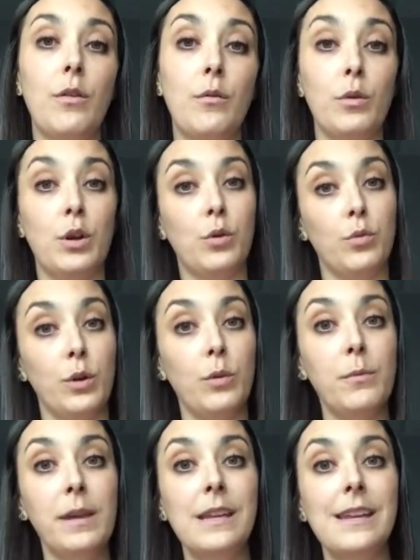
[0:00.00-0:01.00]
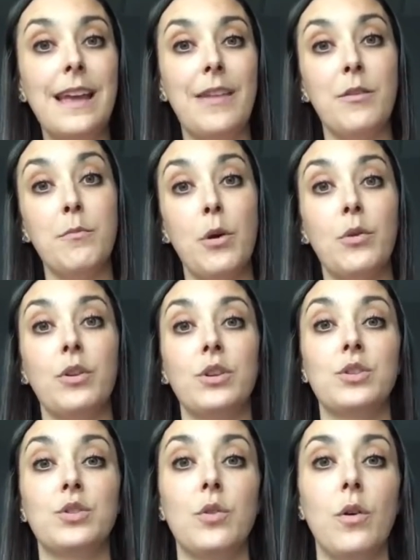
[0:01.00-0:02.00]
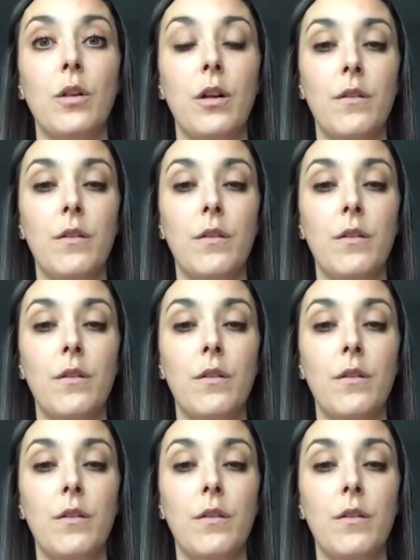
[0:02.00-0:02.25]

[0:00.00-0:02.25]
the recruitment and the motor control